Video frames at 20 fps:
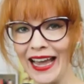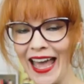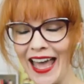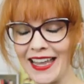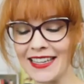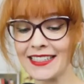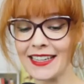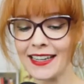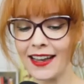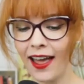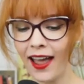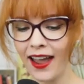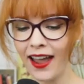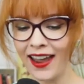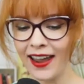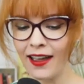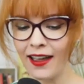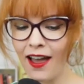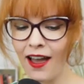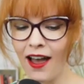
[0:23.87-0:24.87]
And today
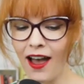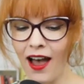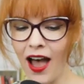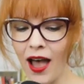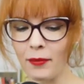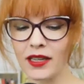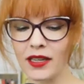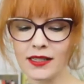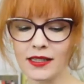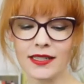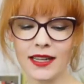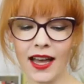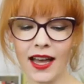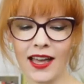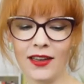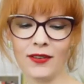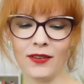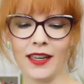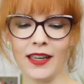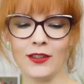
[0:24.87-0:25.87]
I'm going to
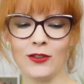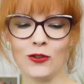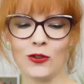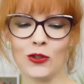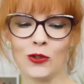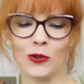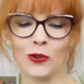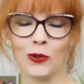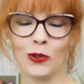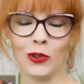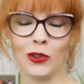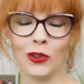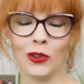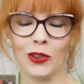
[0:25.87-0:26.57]
dive into